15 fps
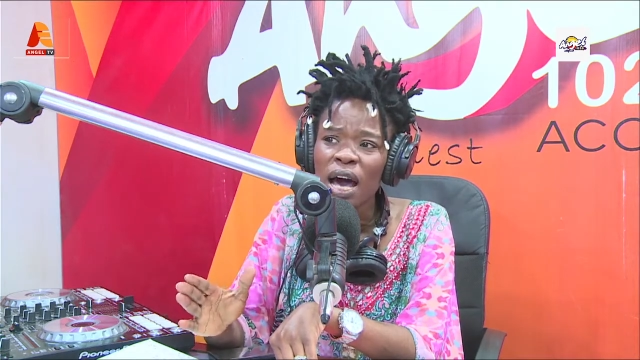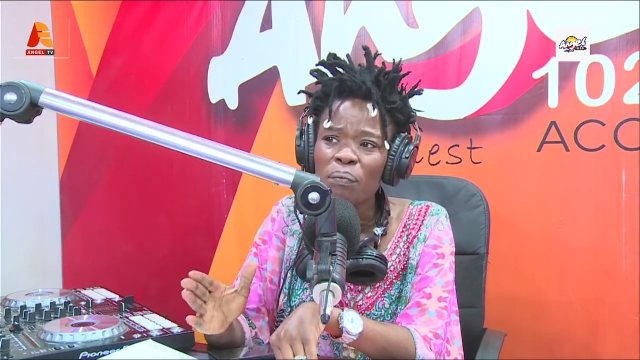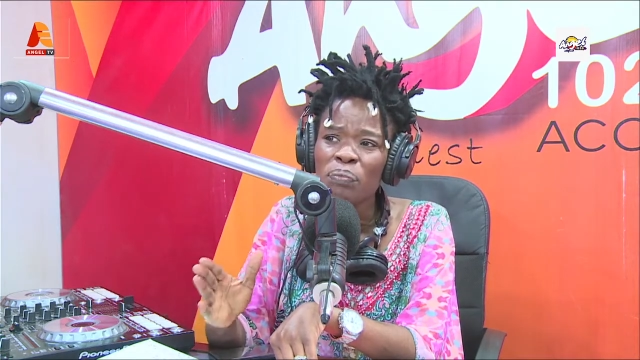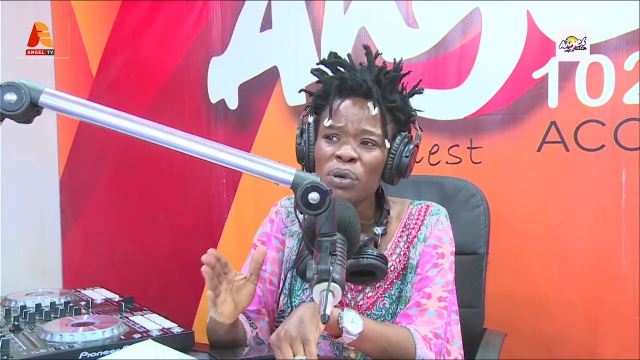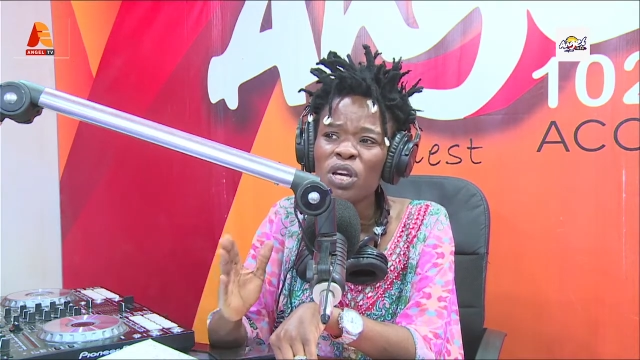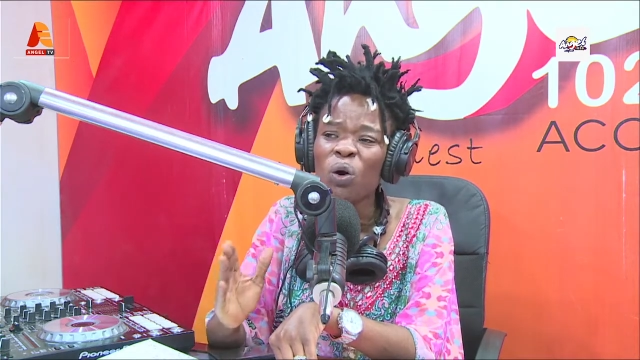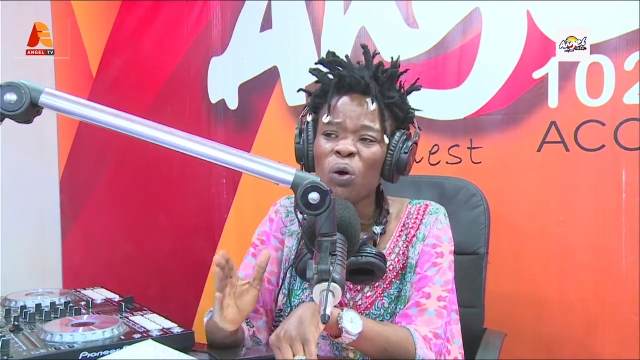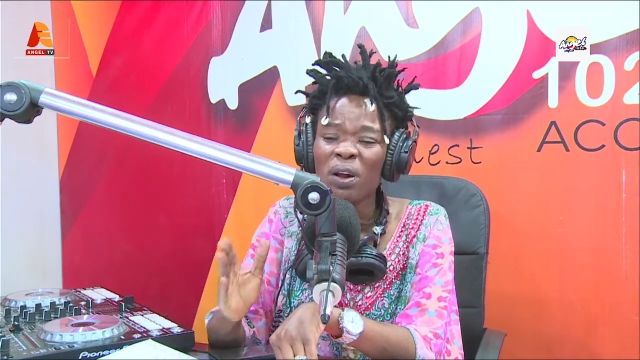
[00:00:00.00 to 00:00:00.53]

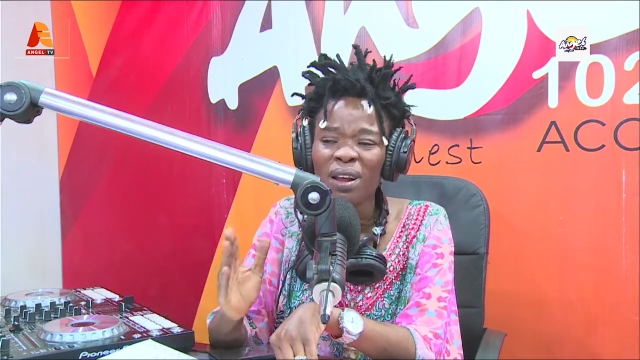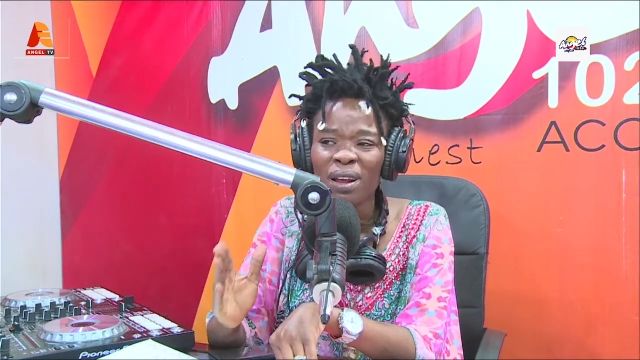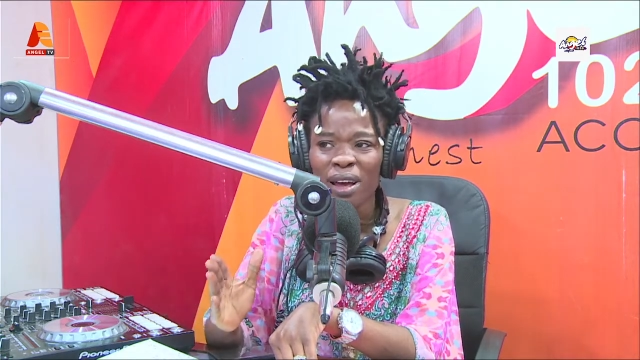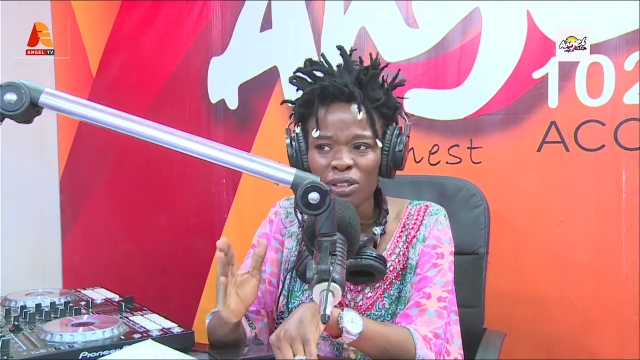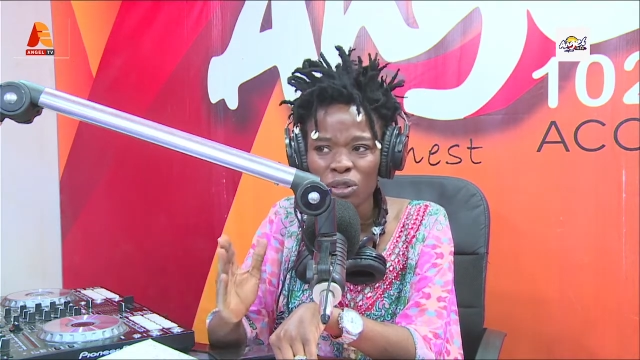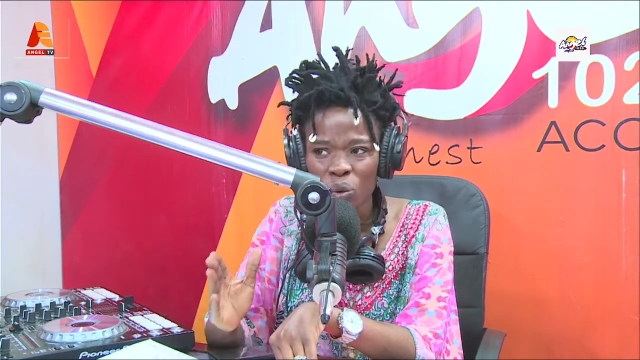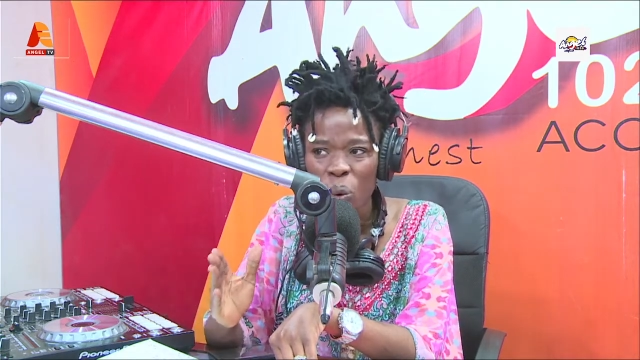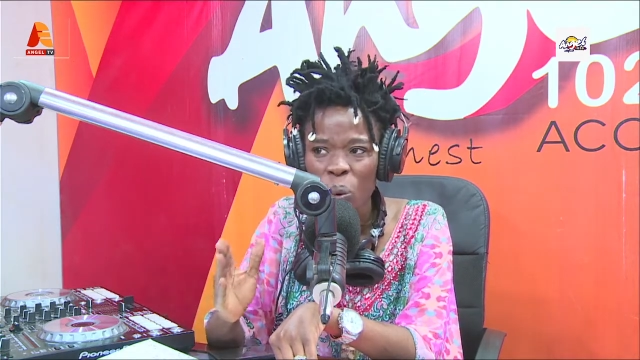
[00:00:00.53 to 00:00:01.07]
be on their
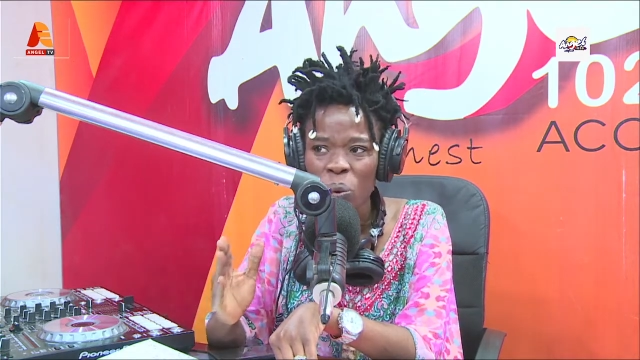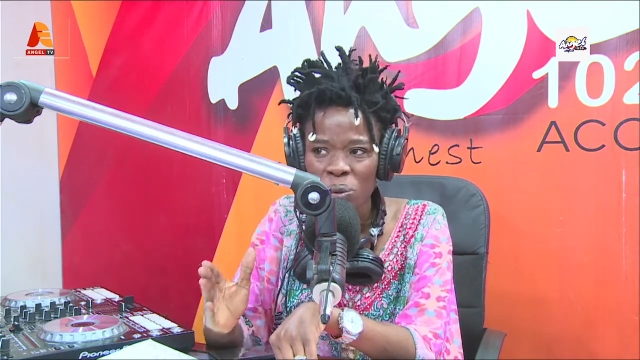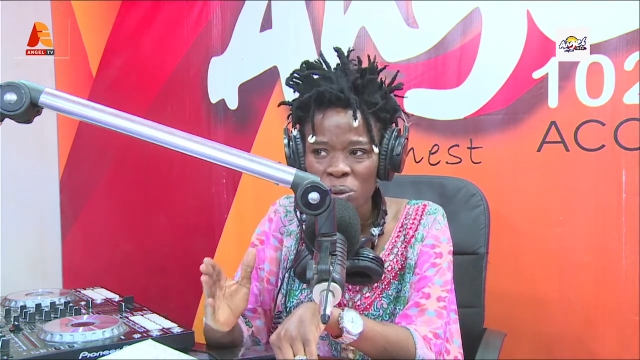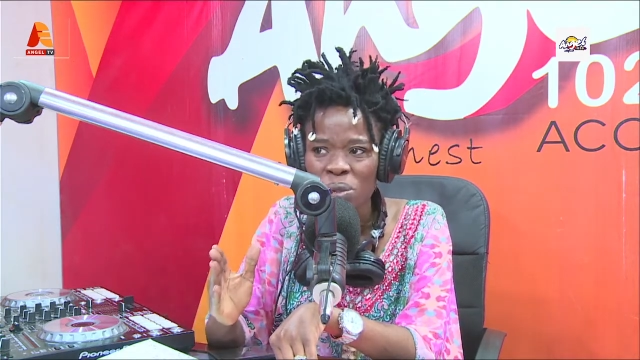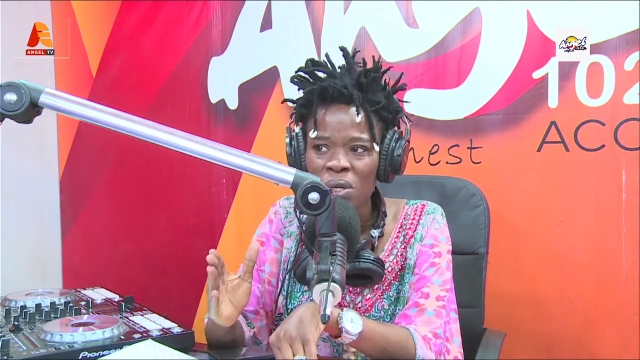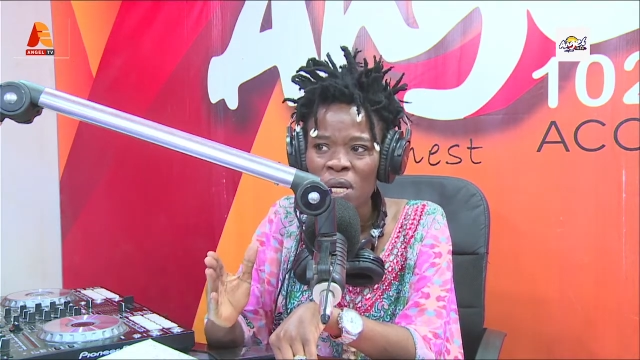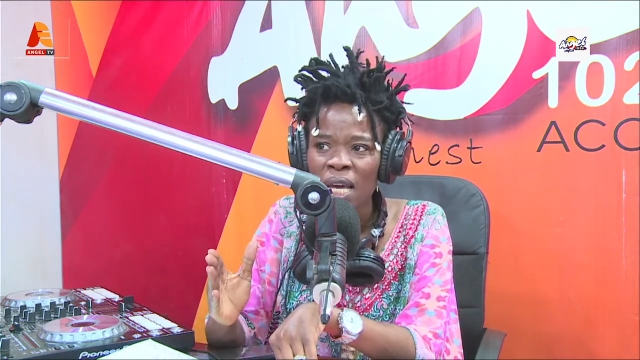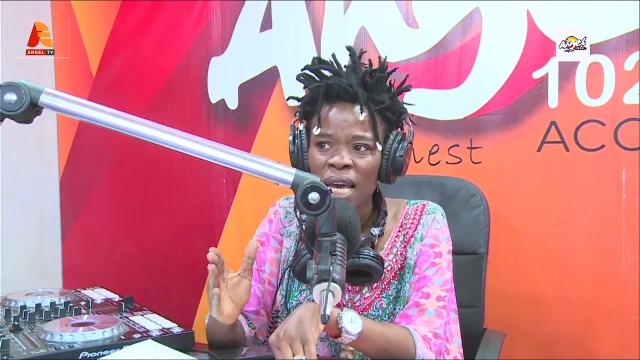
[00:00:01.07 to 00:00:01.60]
toes.